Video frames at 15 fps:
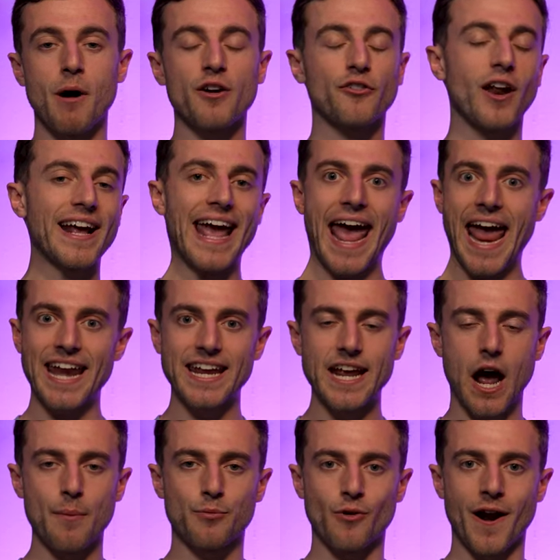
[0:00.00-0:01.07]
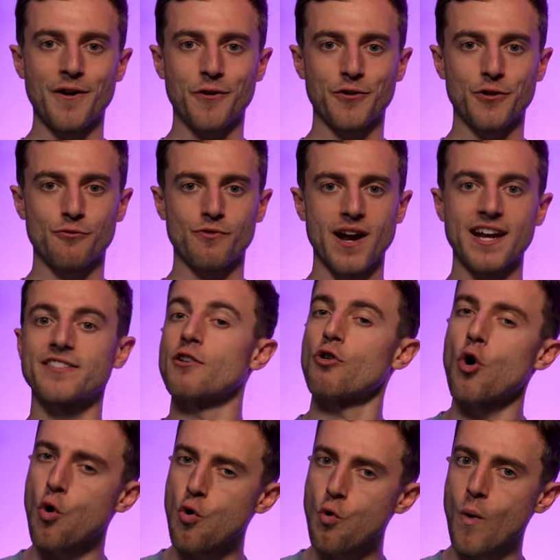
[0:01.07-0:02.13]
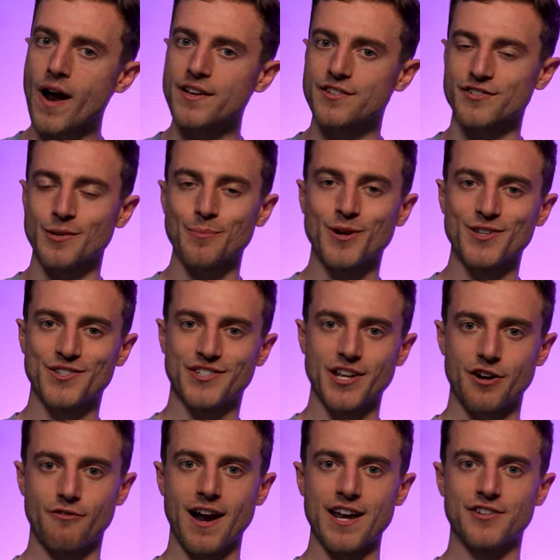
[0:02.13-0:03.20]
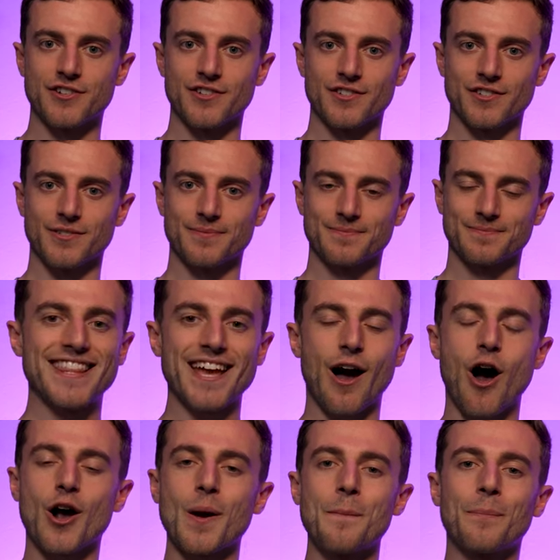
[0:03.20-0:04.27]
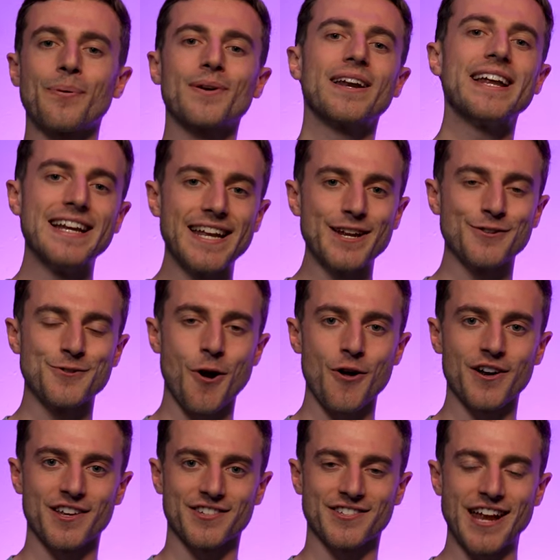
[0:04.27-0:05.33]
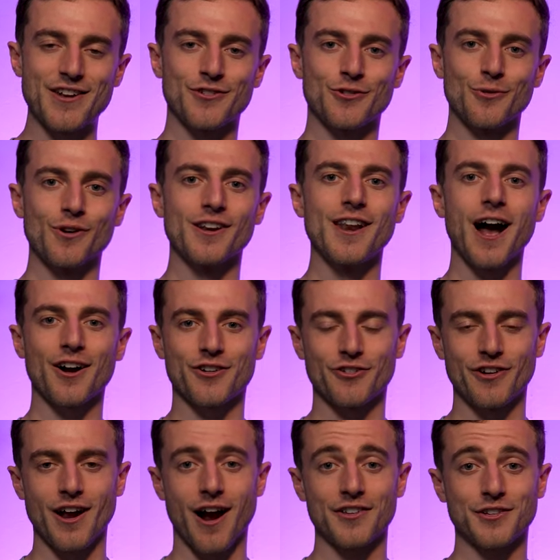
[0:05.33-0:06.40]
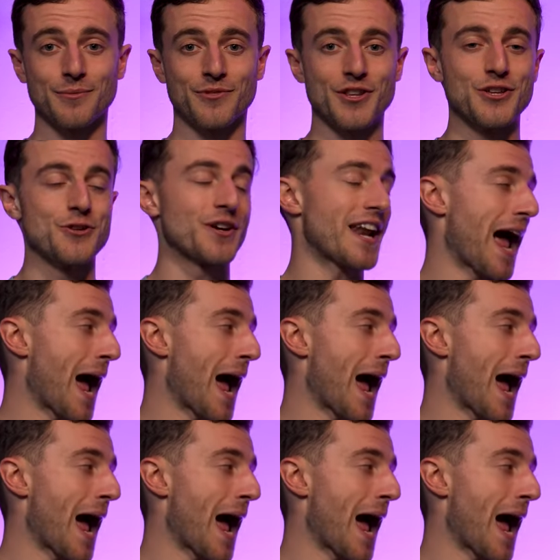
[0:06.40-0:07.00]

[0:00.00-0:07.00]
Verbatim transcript: much like any upgrade on your rig, there are always some considerations. They are completely non-essential luxury items that you can